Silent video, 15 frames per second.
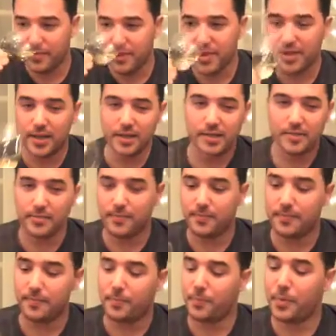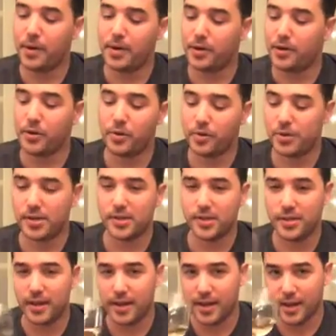So you get some butter notes,